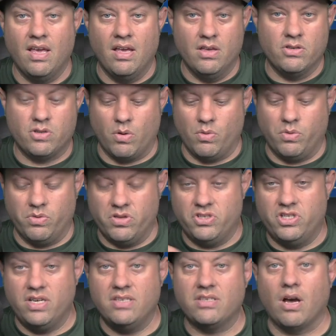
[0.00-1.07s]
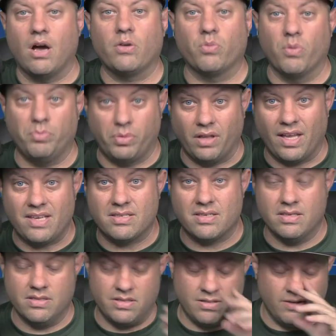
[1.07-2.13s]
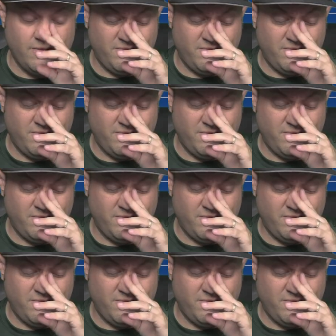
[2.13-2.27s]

So the GSOC replaces